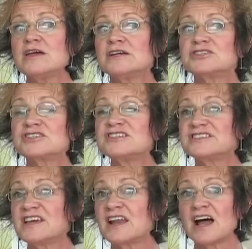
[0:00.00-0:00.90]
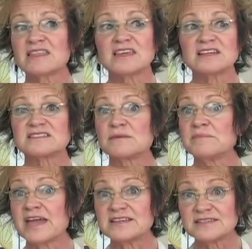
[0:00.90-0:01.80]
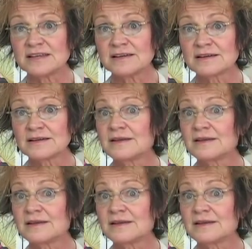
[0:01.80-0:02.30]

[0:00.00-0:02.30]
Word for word: And she said, I think it's amazing.